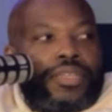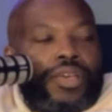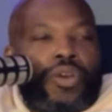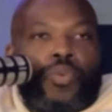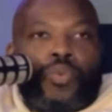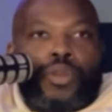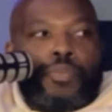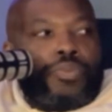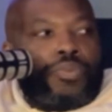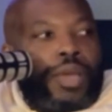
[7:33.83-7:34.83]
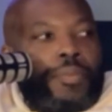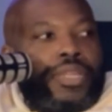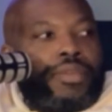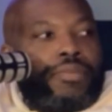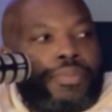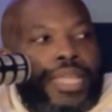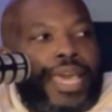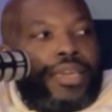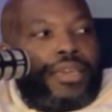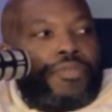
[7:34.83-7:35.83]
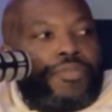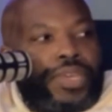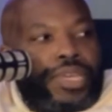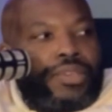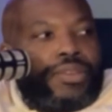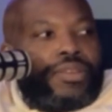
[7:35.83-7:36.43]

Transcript: a real prominent black figure.